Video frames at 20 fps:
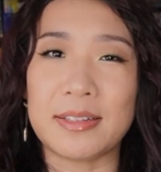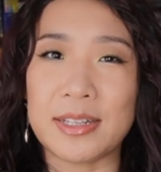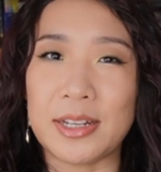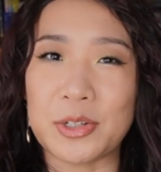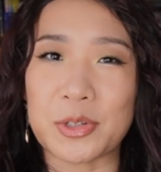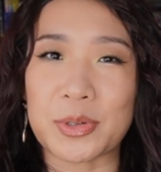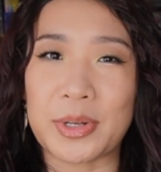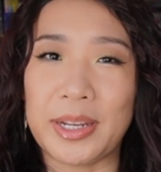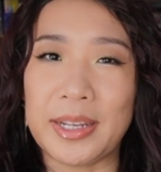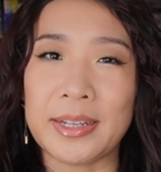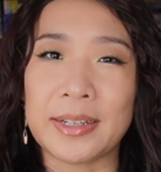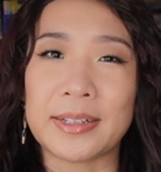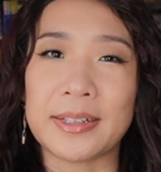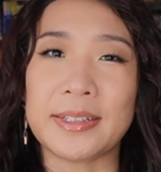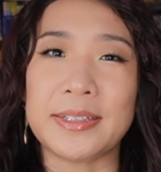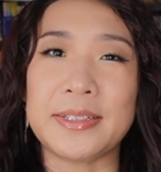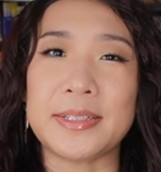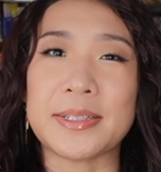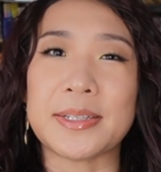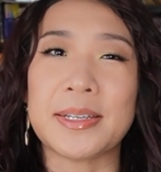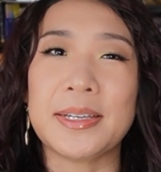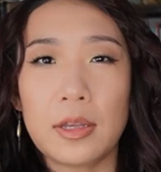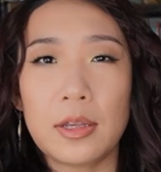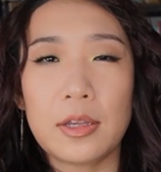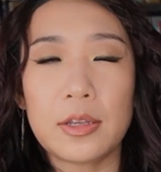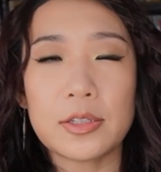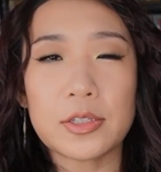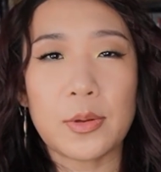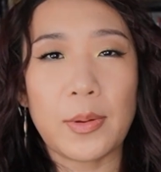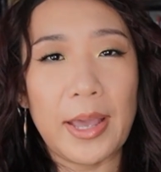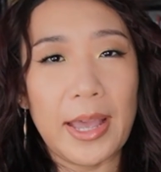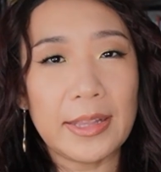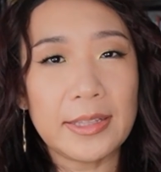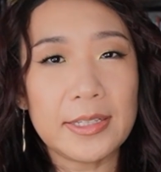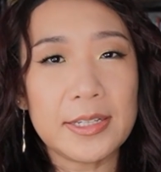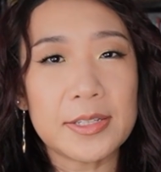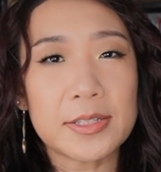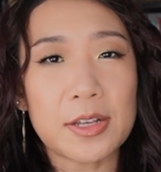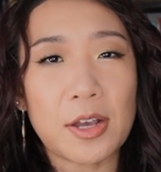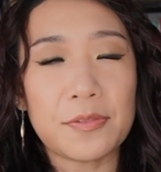century England. So Helen
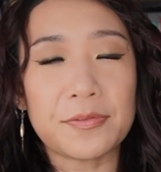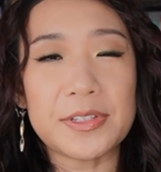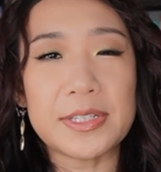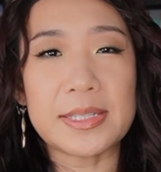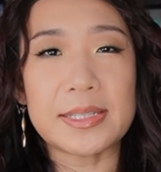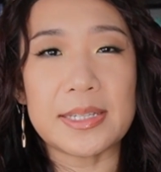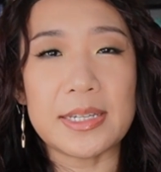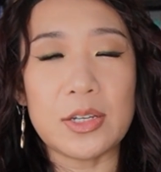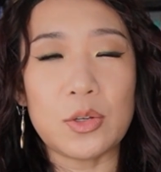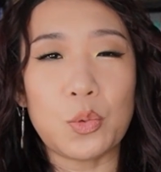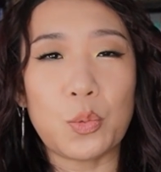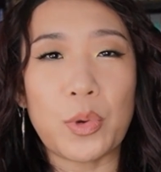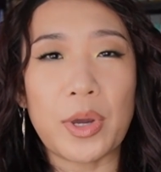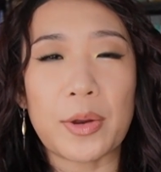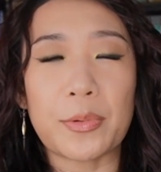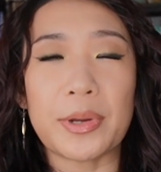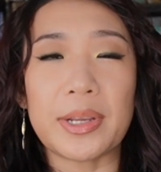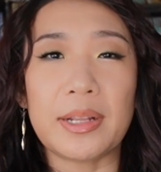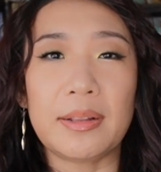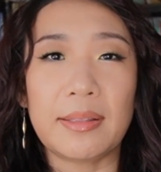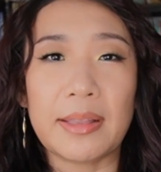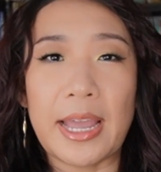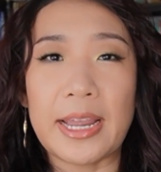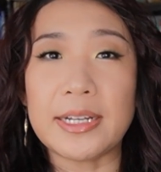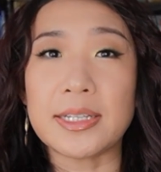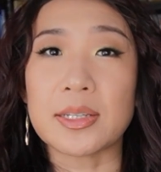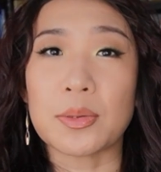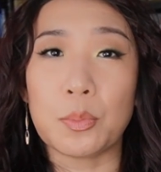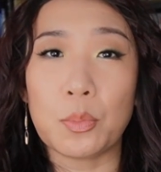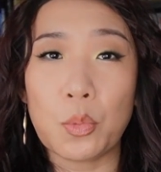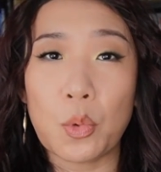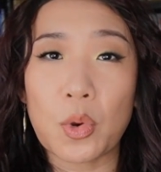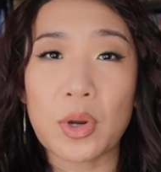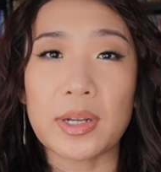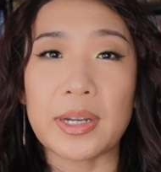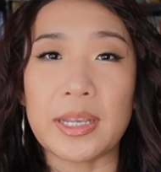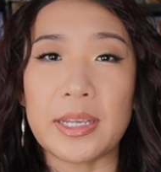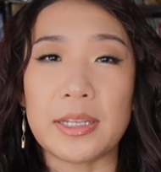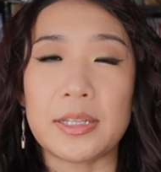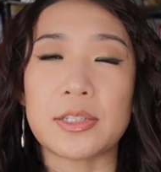is often seen wearing light
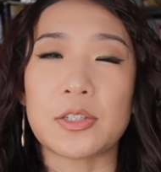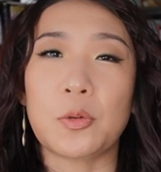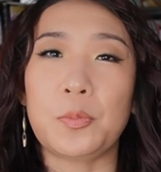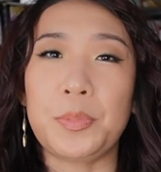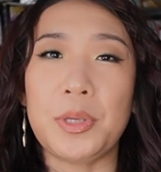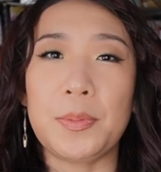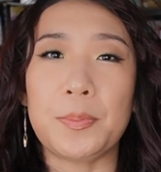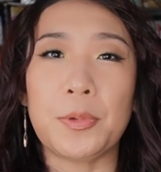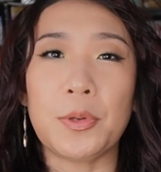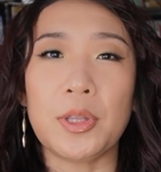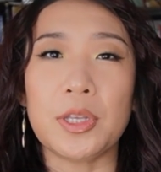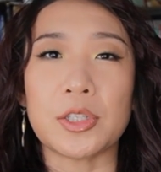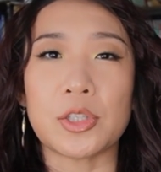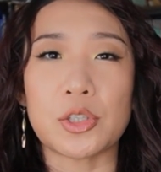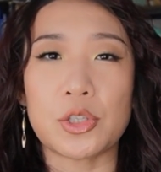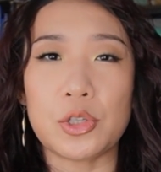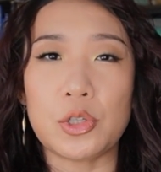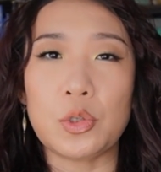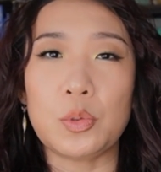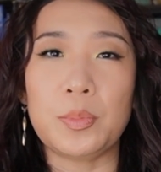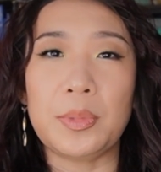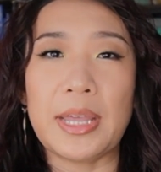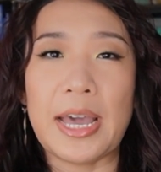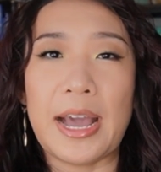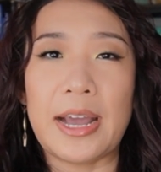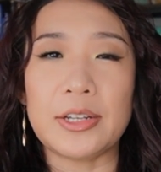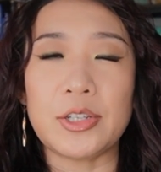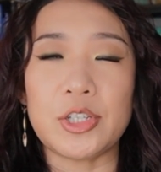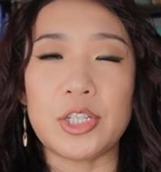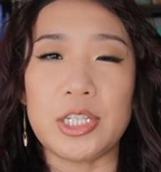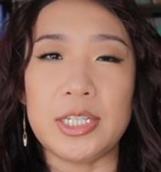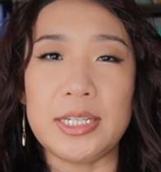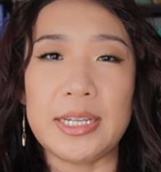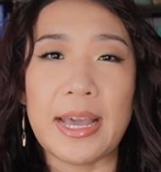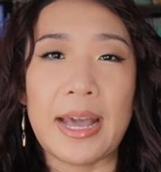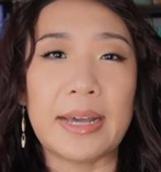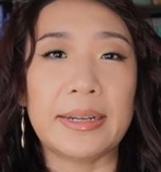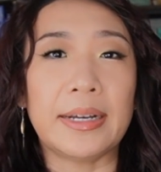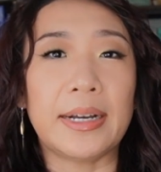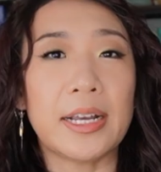mourning, so people assume that she
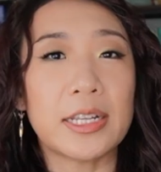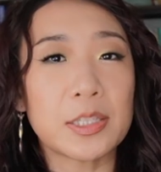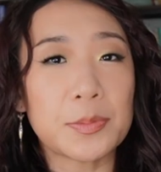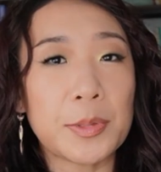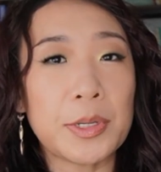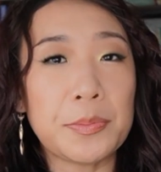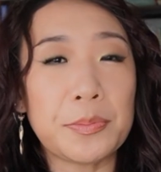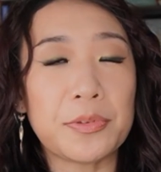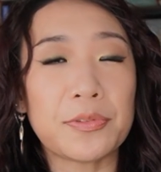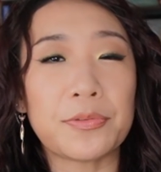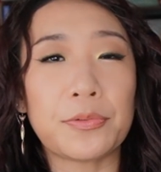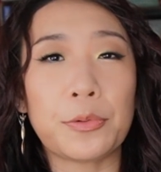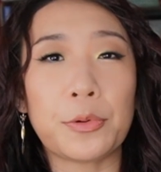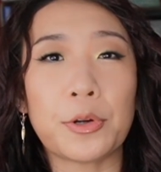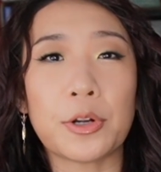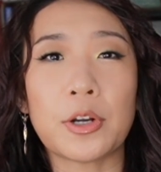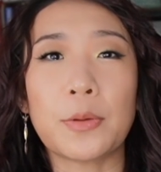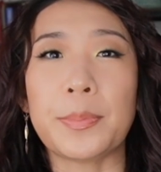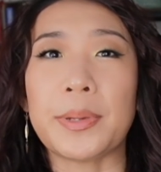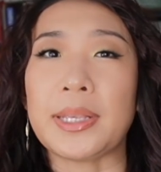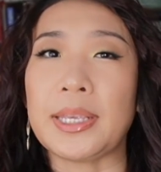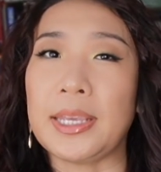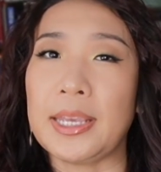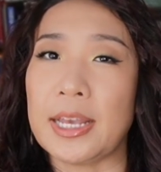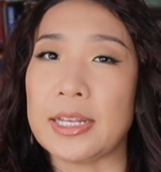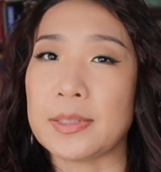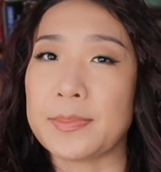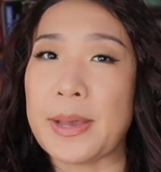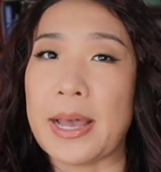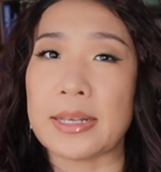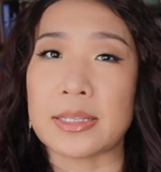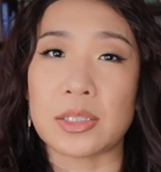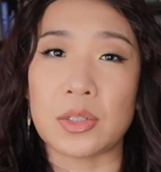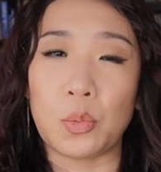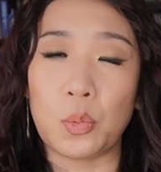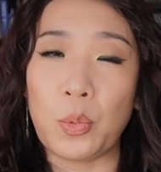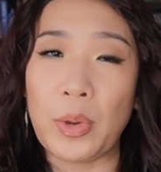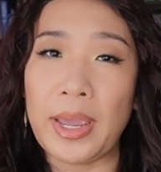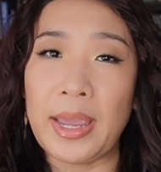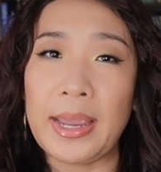had a husband before, but he has passed
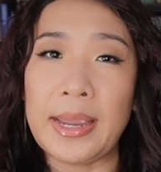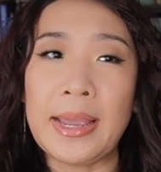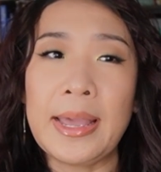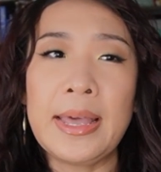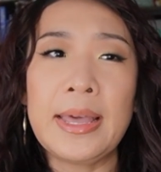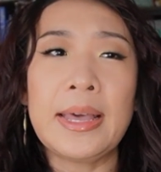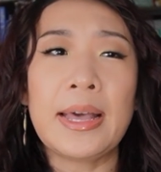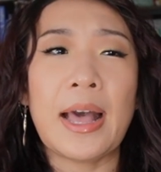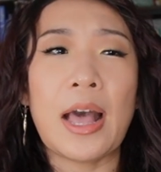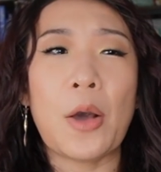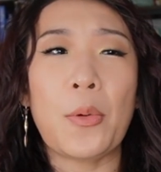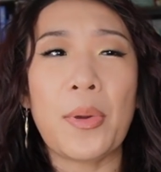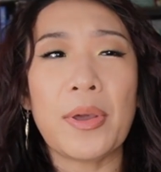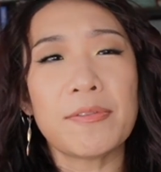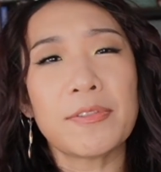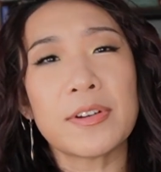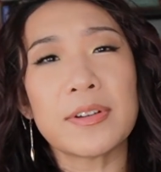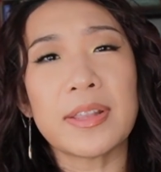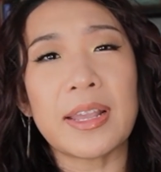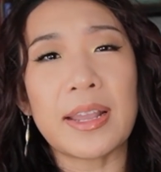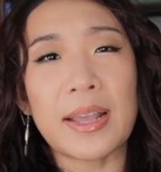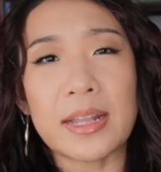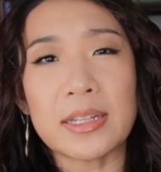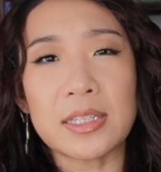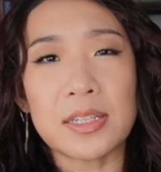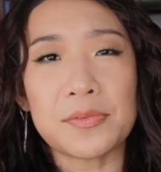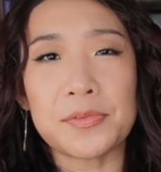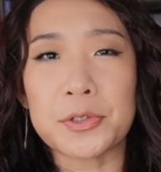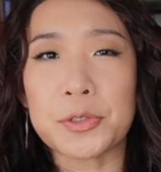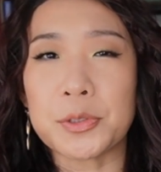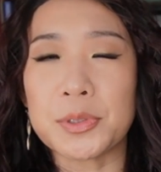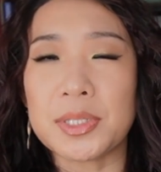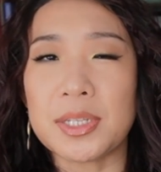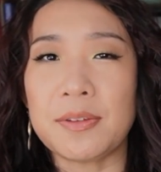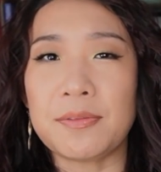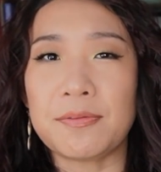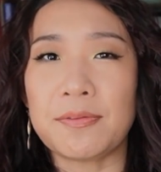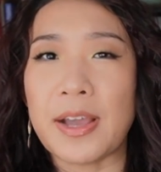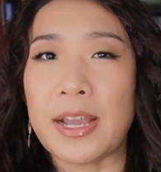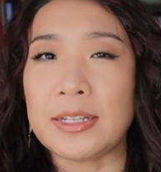away. However, they had difficulty
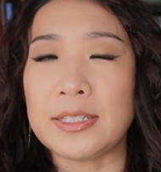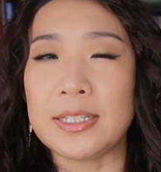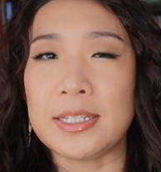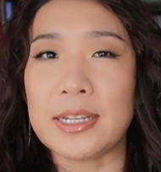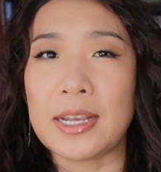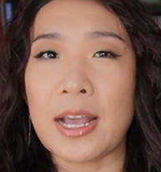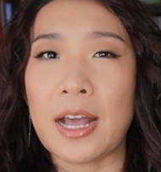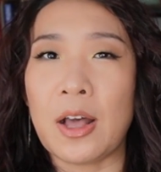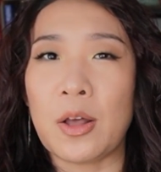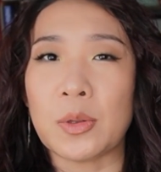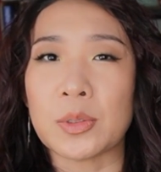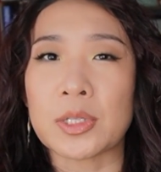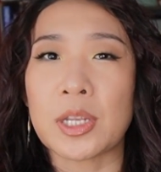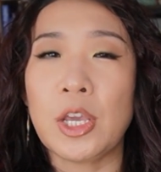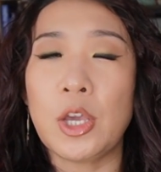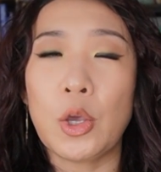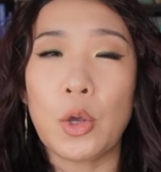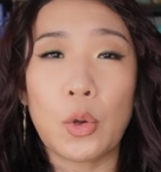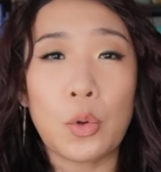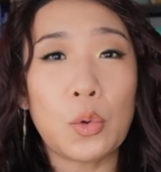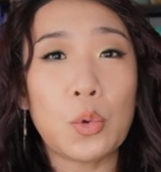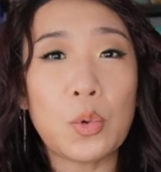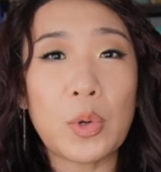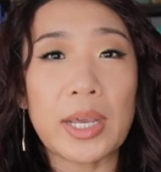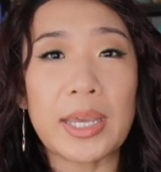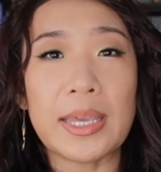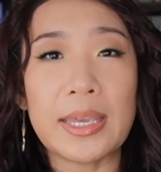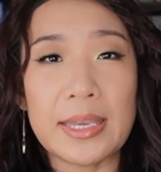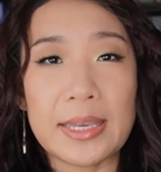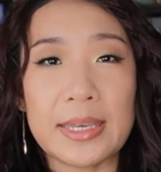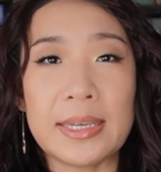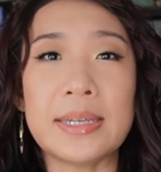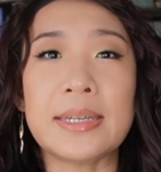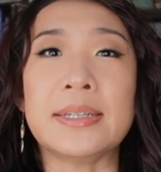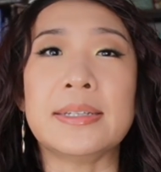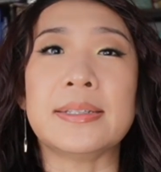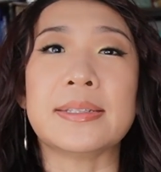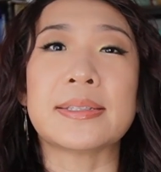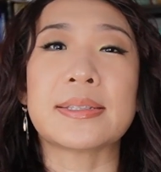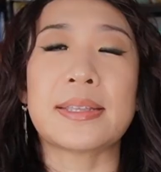finding out who he
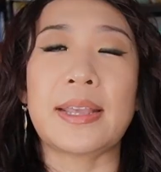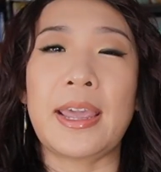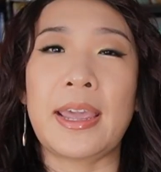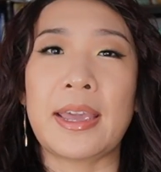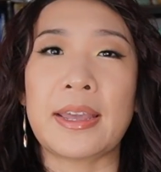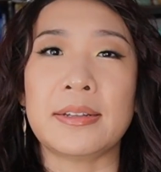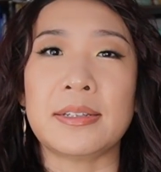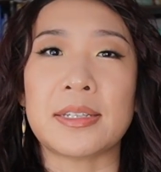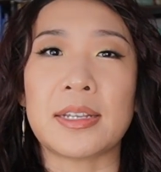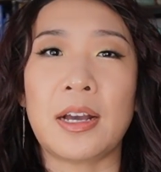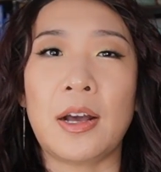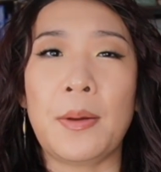is, and